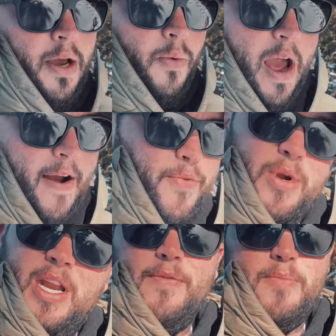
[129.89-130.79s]
We have
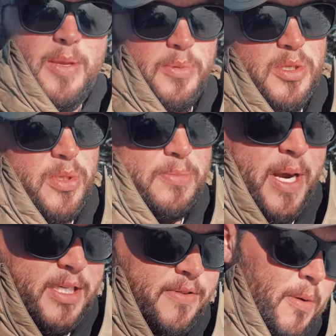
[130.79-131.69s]
three different people's
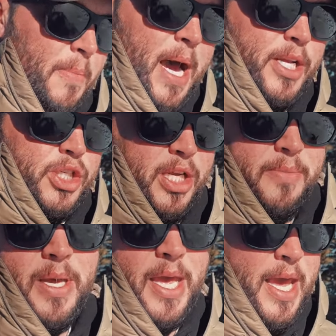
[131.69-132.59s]
perspectives, so mine, Jim,